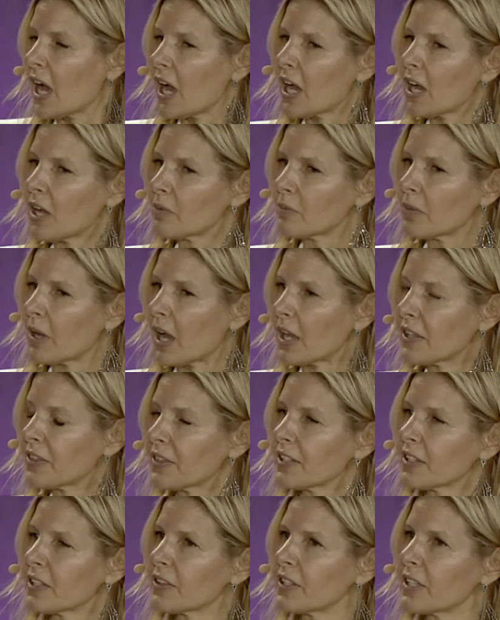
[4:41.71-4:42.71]
Um, I
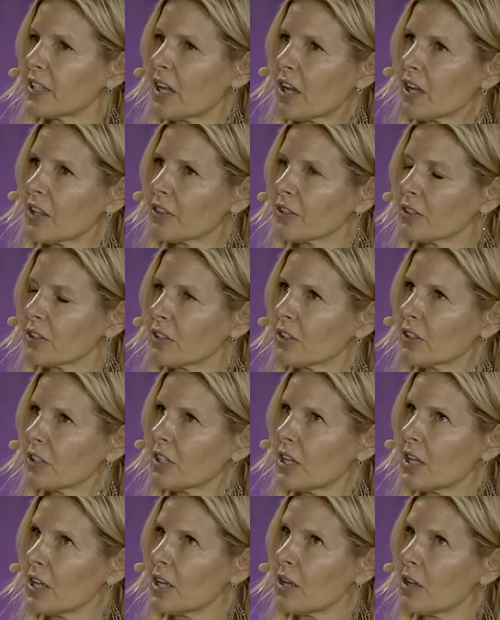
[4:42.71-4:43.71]
think the other
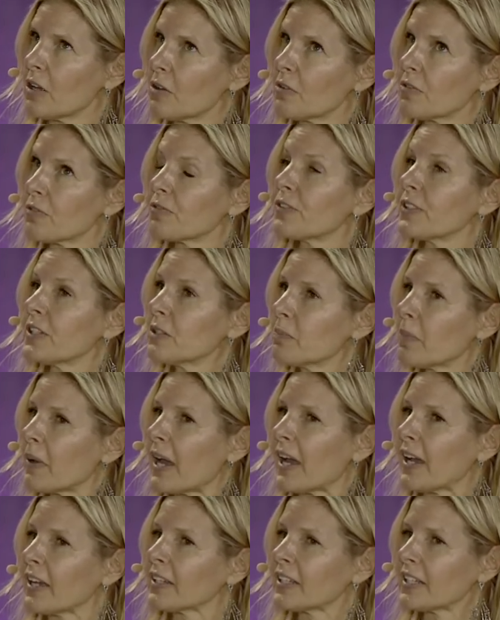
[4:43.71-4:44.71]

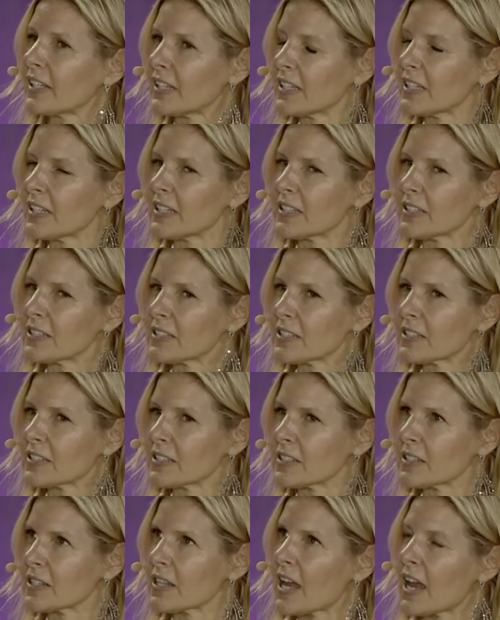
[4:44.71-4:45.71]
feedback
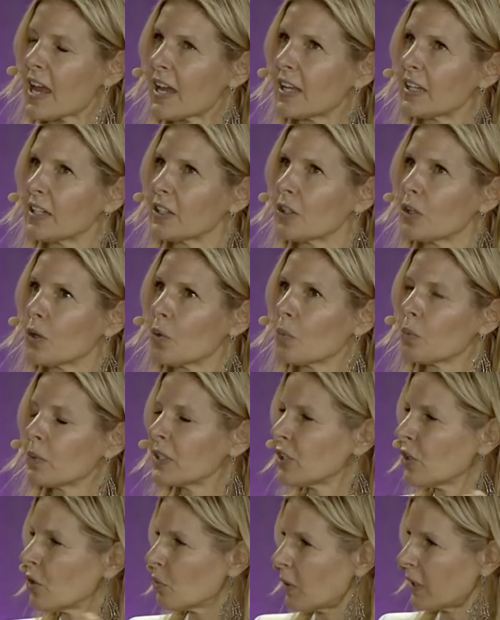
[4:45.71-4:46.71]
is that
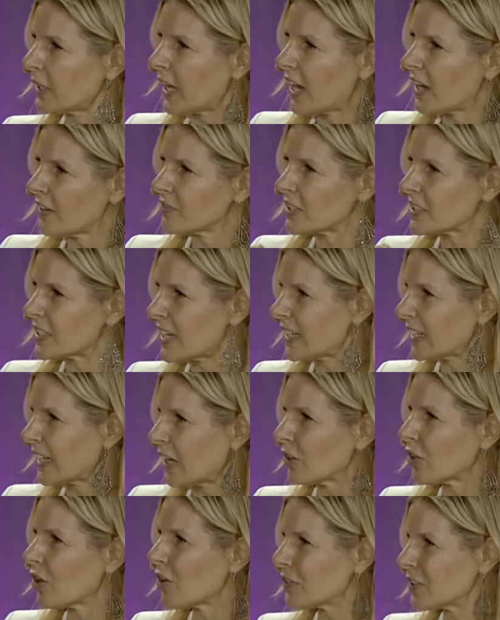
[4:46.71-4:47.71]
we don't want to have to take
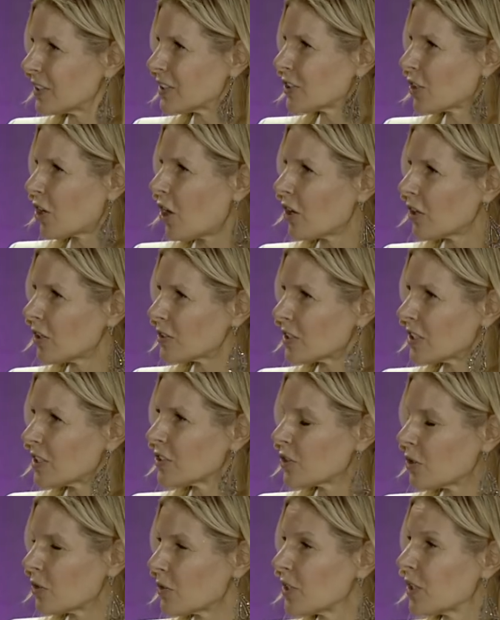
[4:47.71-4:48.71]
out all these cards.
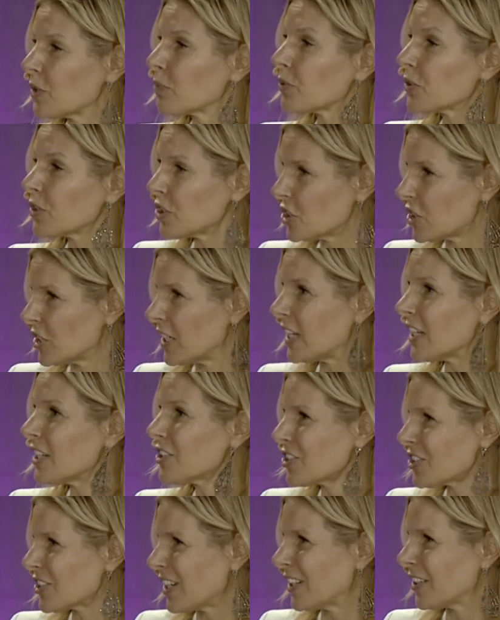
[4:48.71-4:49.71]
And so the
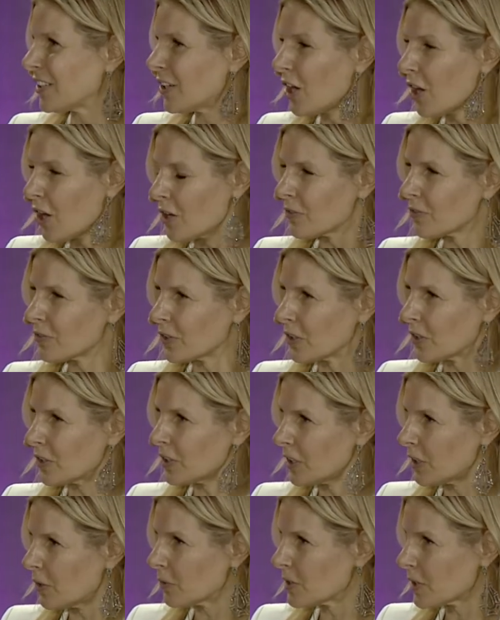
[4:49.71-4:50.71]
appreciation for,
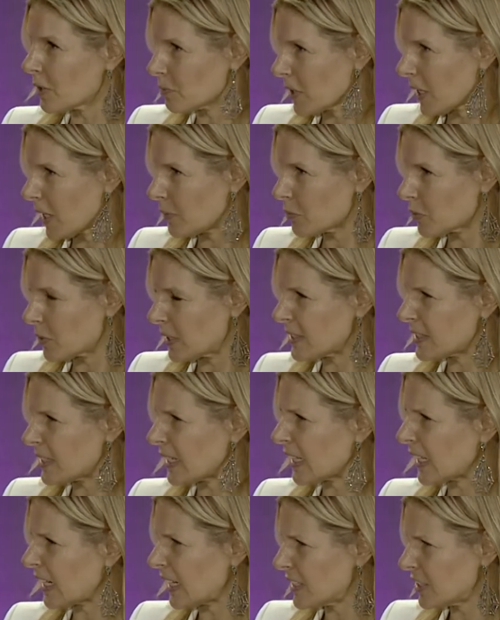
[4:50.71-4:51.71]
you know, sometimes when they say,
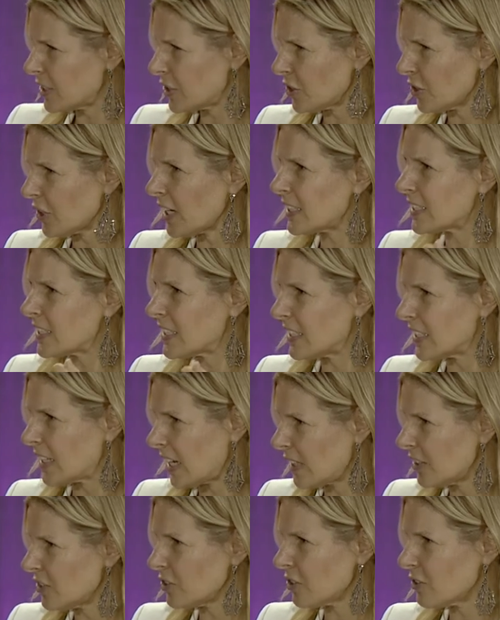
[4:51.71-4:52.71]
can I see your ID
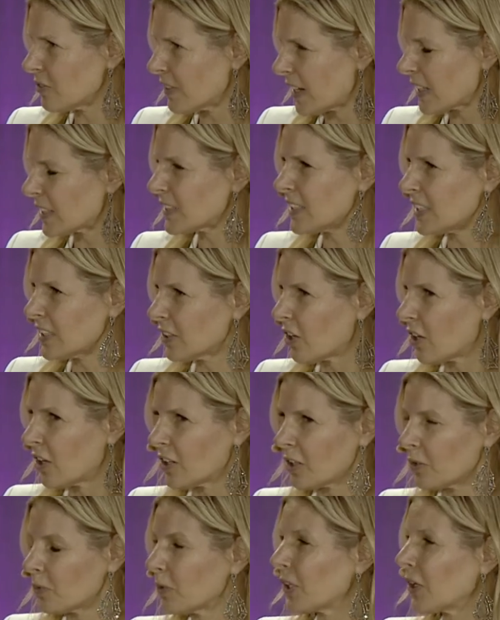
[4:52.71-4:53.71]
and your vaccine
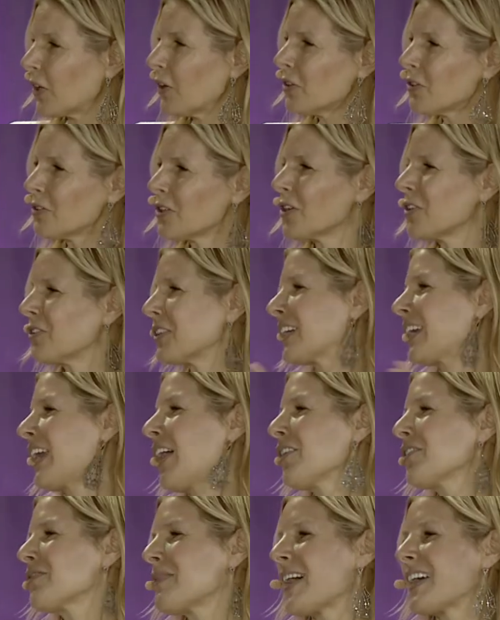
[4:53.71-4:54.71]
card? And we go, oh no, in
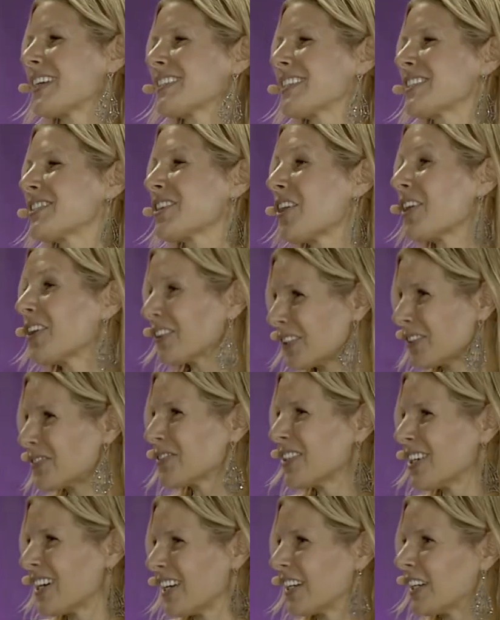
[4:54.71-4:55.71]
Health Pass, it's all in
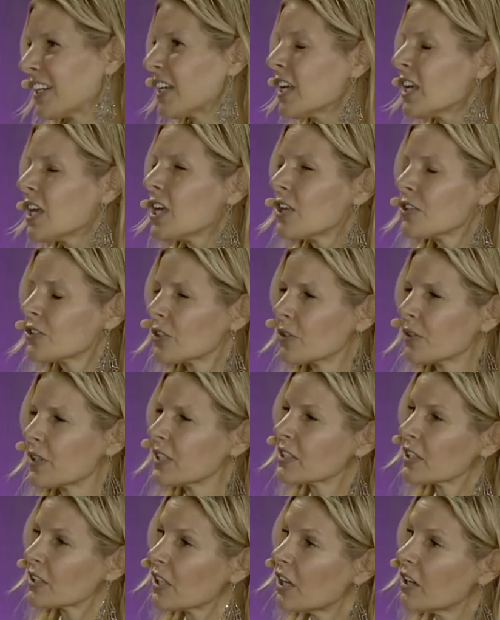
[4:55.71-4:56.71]
one. So
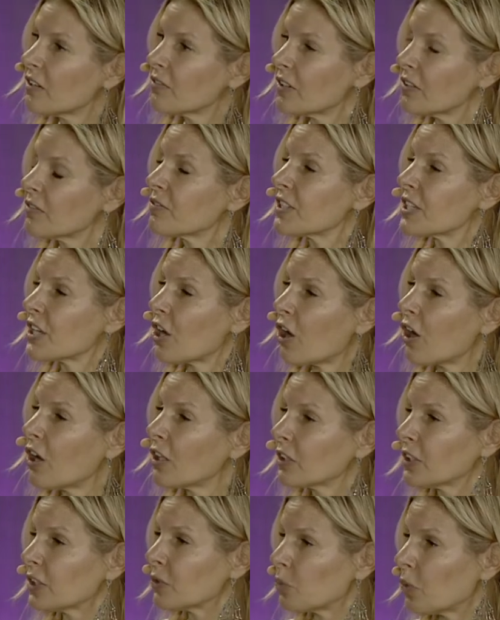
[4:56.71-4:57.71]
this love of the
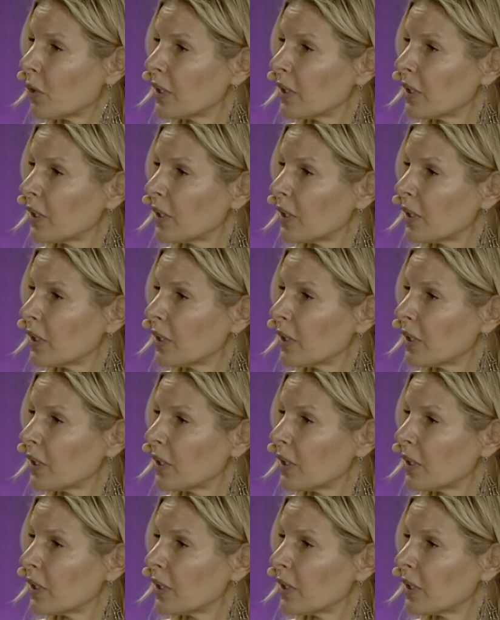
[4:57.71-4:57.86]
all in one